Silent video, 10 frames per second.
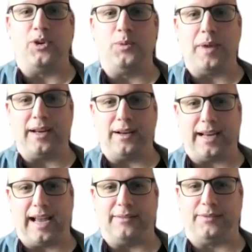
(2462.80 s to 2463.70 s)
you may not
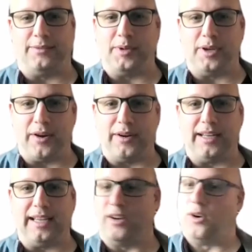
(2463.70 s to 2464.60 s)
have a
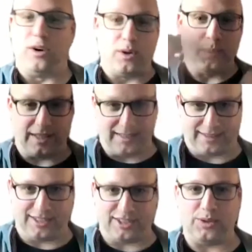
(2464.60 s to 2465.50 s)
familiarity at all with the
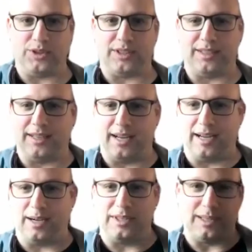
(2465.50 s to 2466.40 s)
institution,
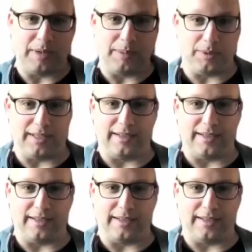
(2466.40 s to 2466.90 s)
with the people at